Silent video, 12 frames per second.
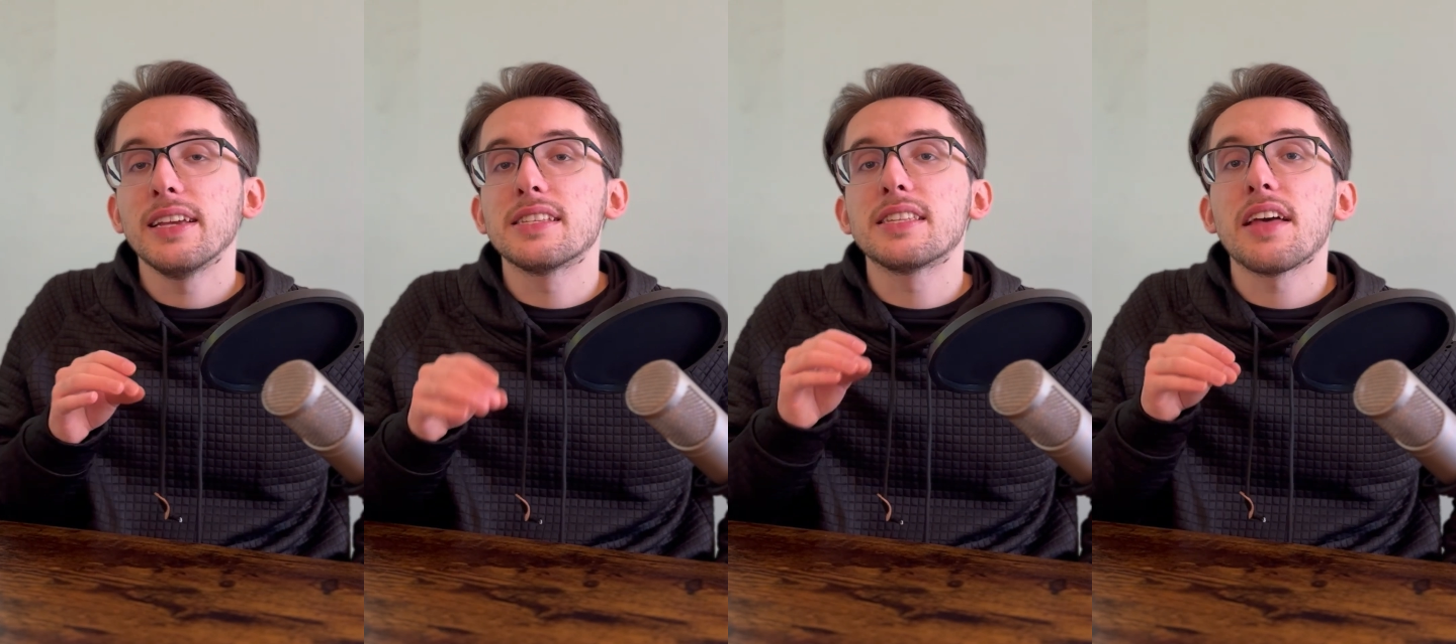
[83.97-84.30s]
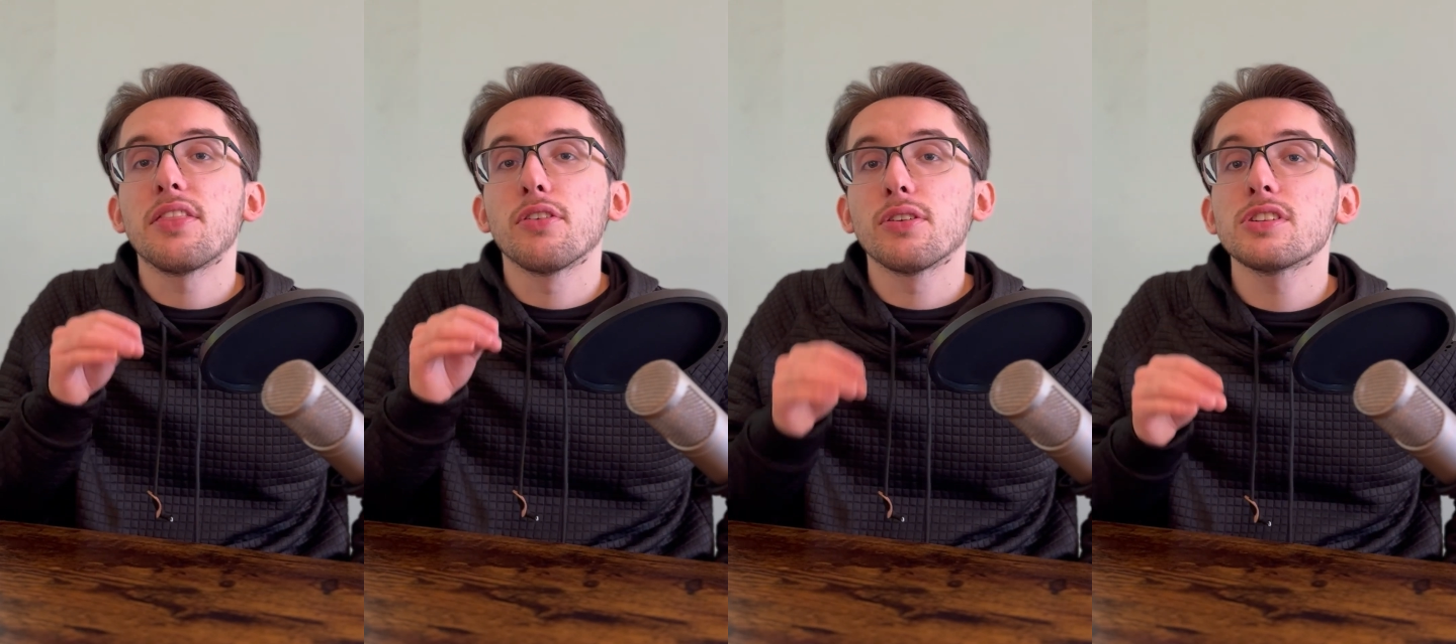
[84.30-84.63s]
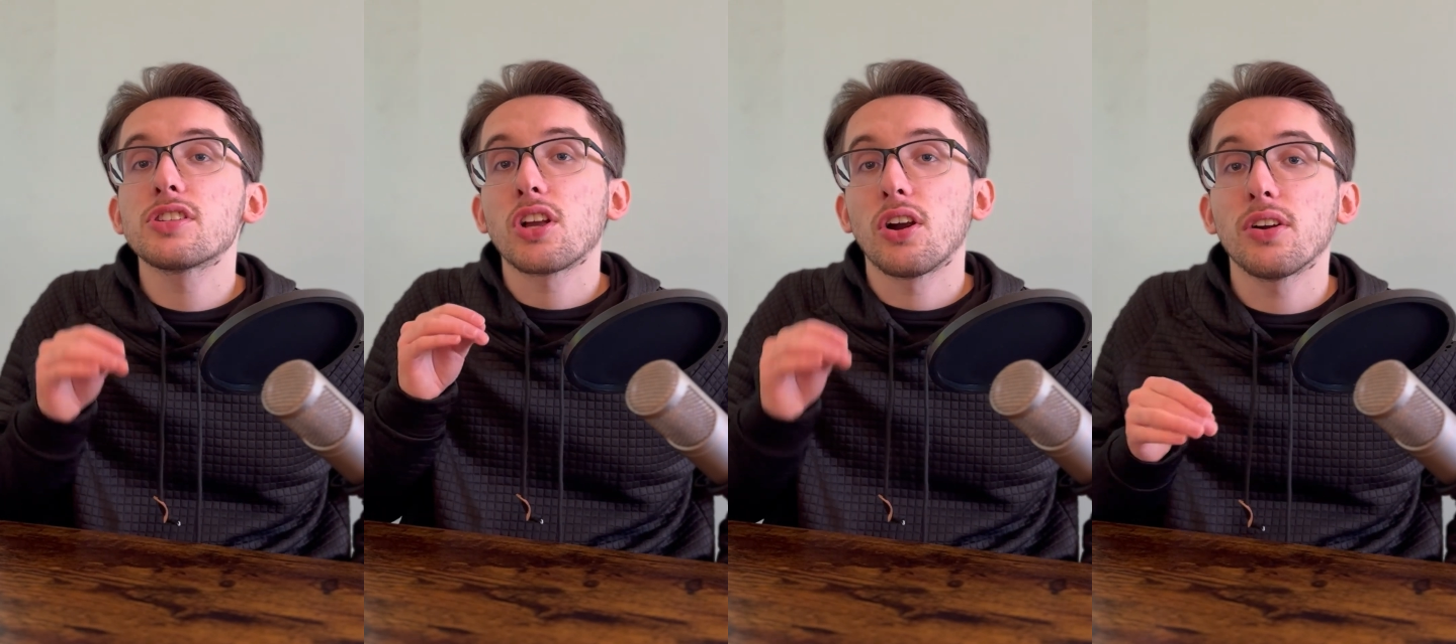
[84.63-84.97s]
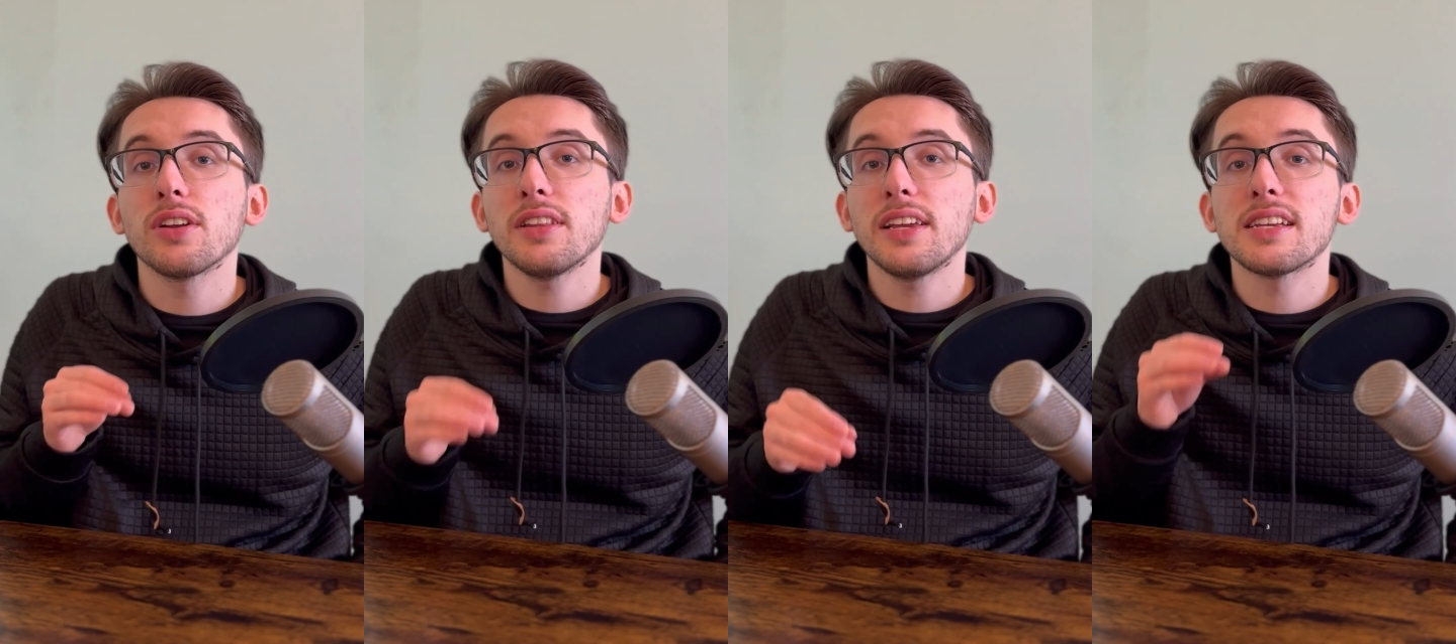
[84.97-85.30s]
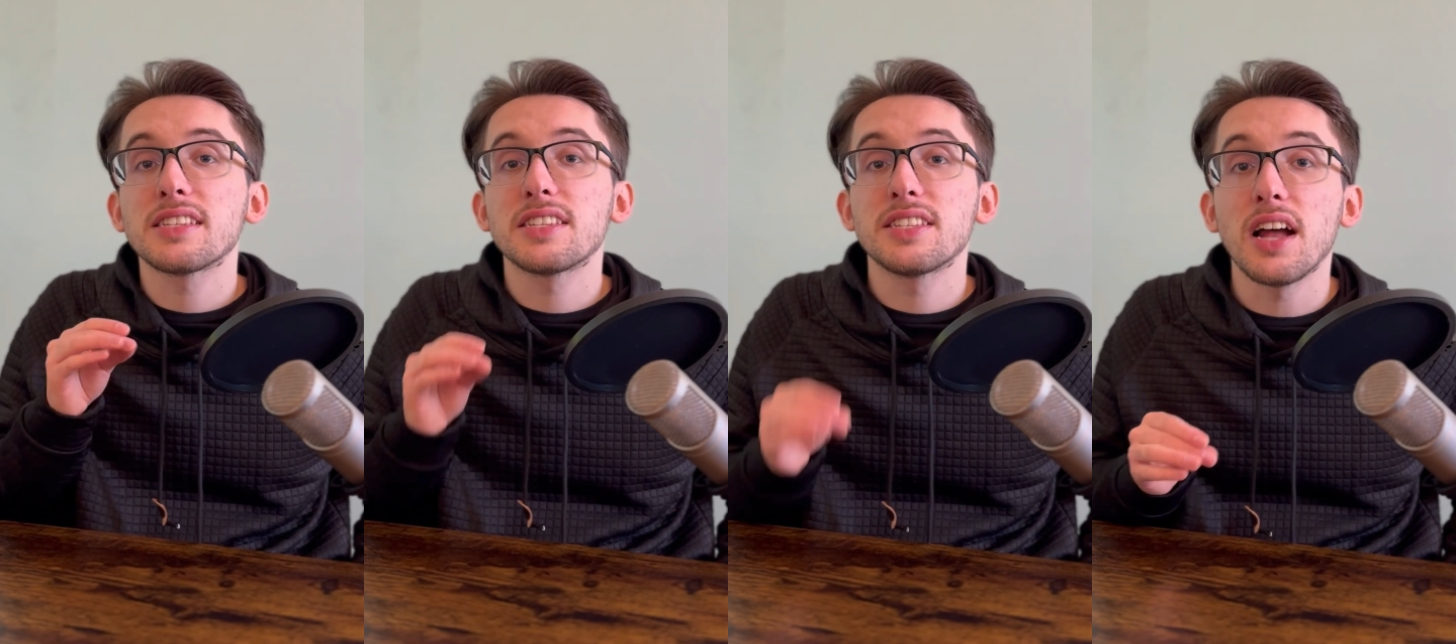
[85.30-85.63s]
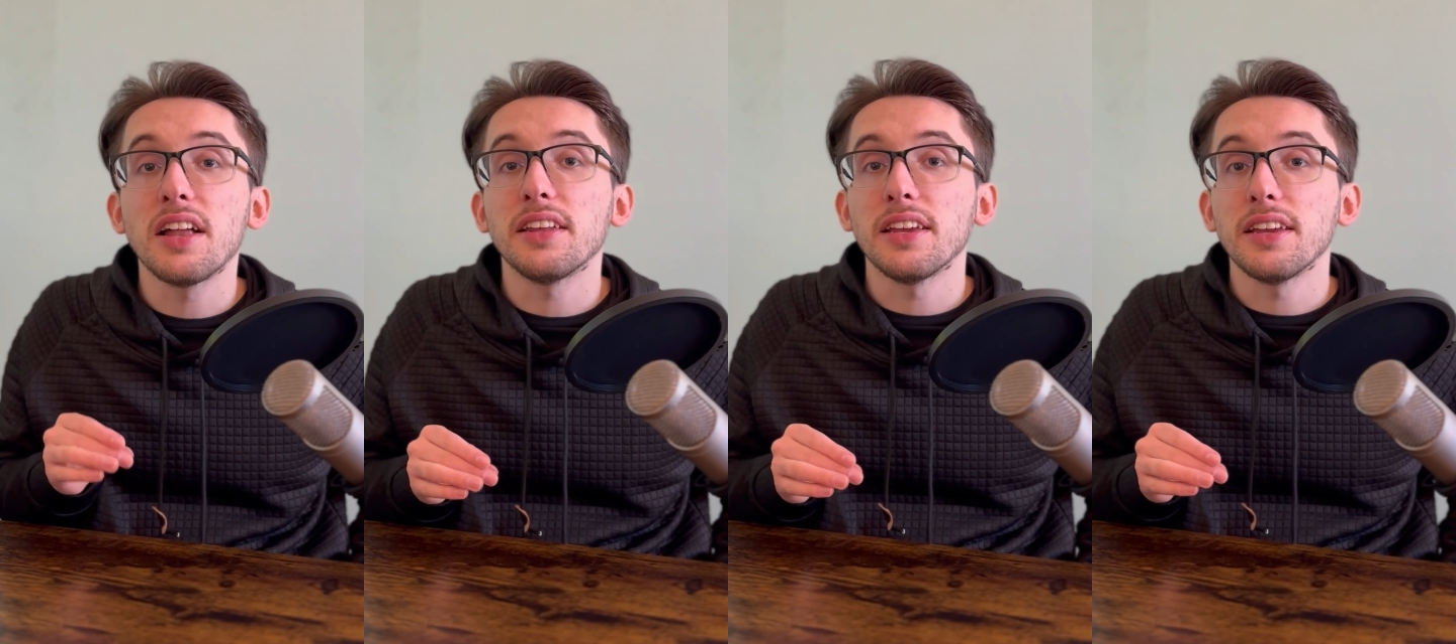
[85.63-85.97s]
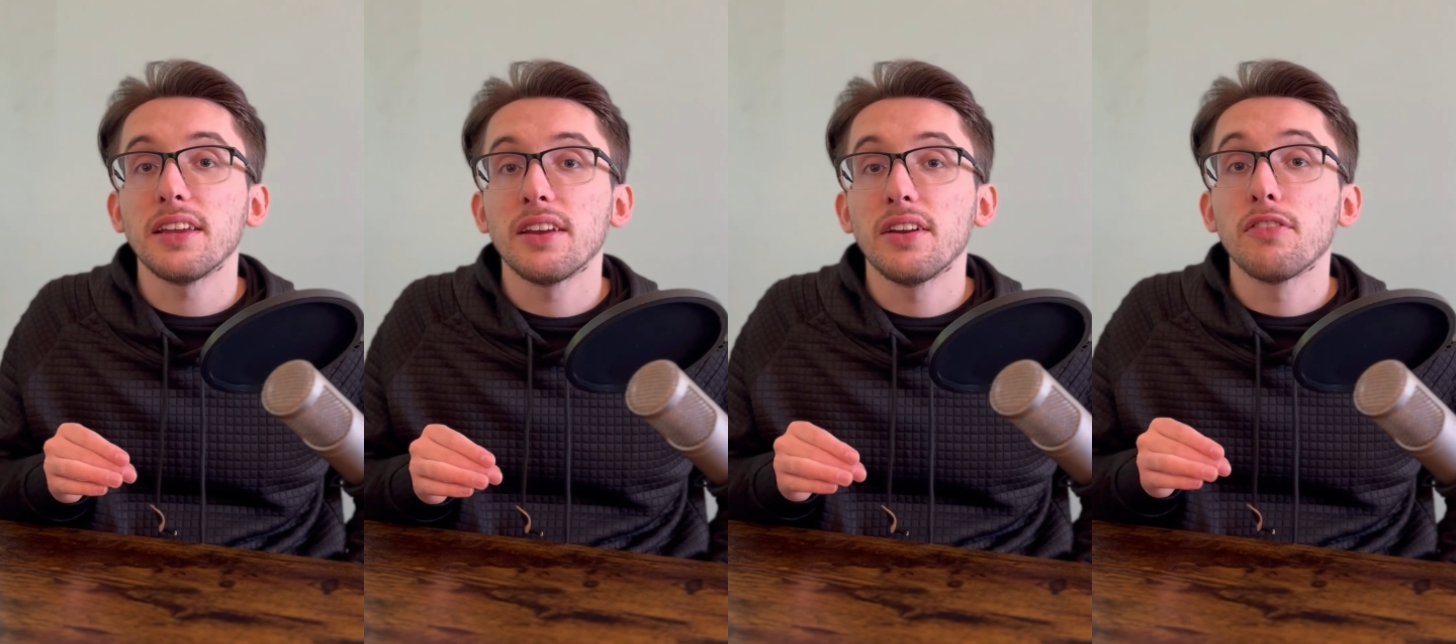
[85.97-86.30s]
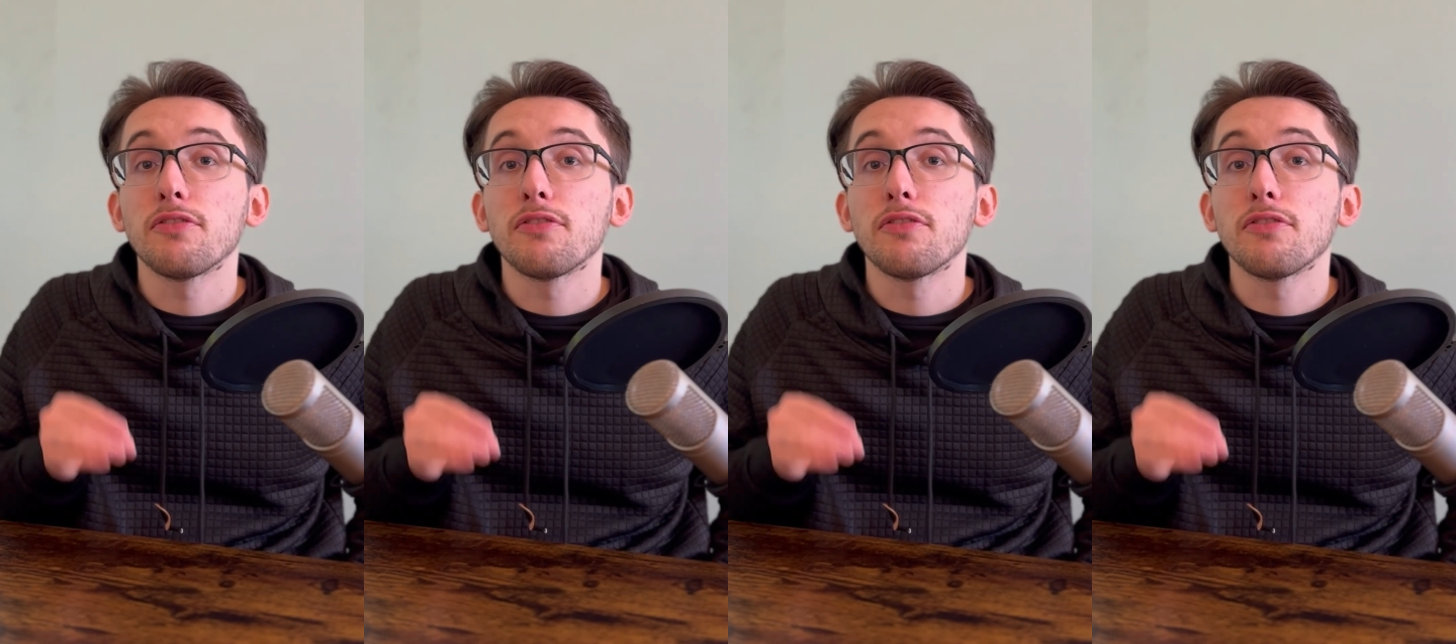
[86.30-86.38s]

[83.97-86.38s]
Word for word: is that there is currently a study